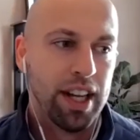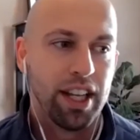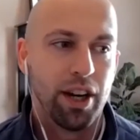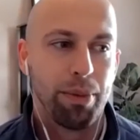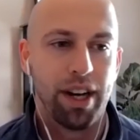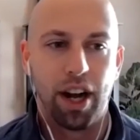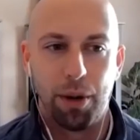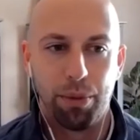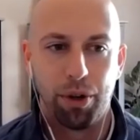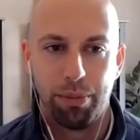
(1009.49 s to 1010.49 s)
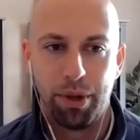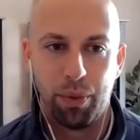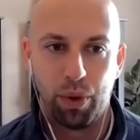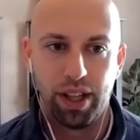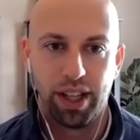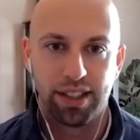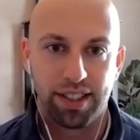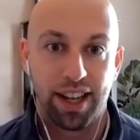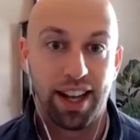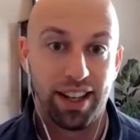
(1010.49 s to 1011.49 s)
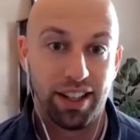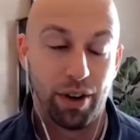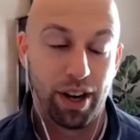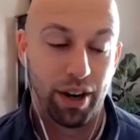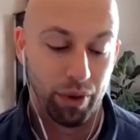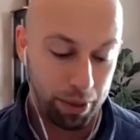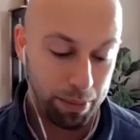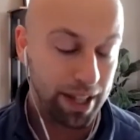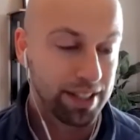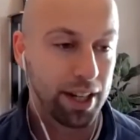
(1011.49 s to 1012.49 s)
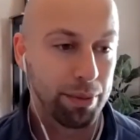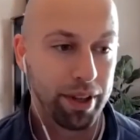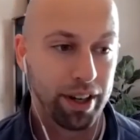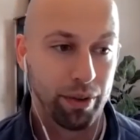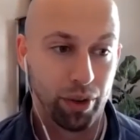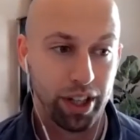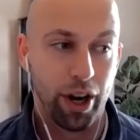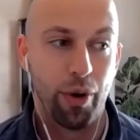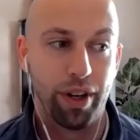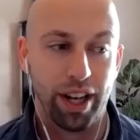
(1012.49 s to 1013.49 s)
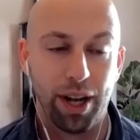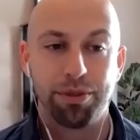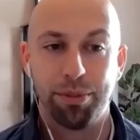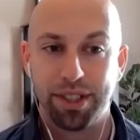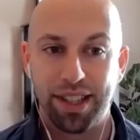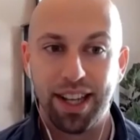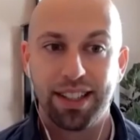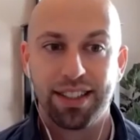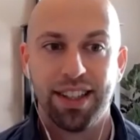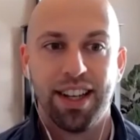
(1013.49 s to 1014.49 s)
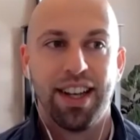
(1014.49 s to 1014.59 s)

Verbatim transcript: you know being humble and being willing to say hey you know what i really messed up there and really owning up to mistakes